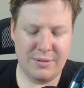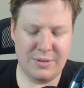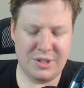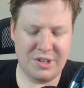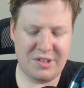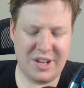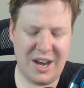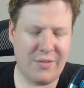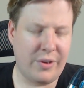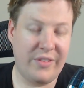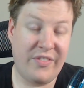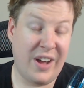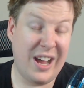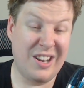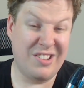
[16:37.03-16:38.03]
just every
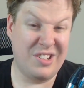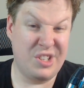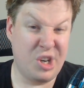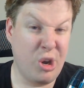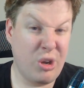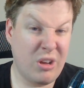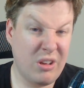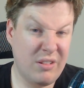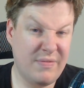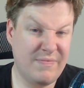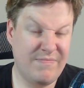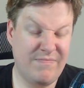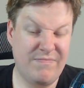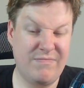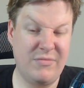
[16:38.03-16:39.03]
fight is a joke.
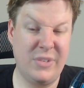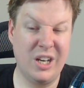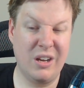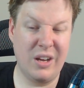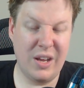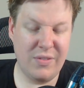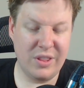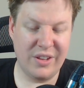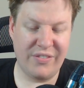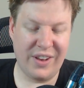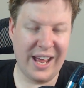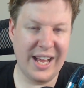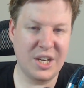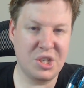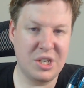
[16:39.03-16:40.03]
You know, even the
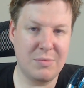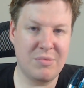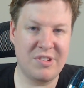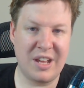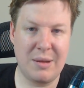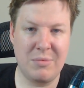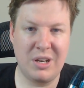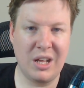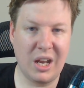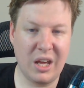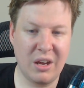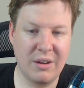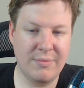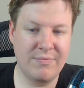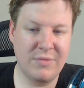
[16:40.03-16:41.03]
flagship, same
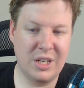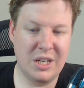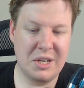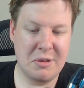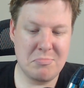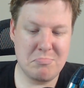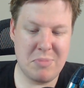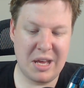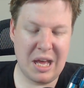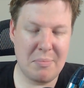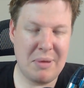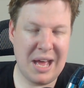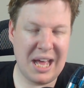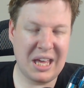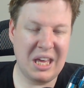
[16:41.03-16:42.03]
dealio. Pick up
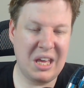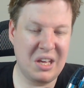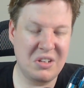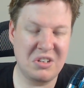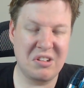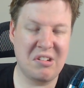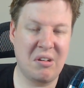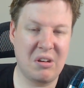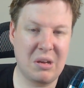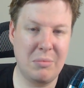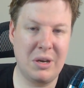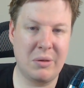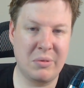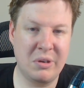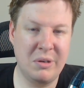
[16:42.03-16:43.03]
hacking and just lock them in
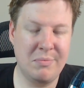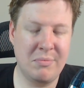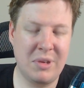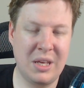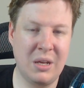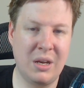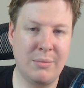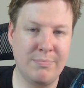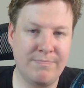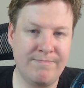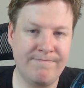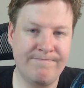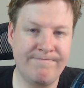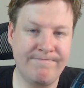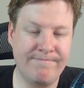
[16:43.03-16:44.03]
a room, kill them.
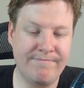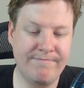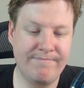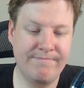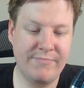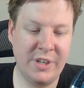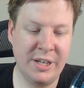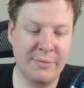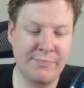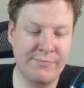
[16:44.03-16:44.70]
Yeah.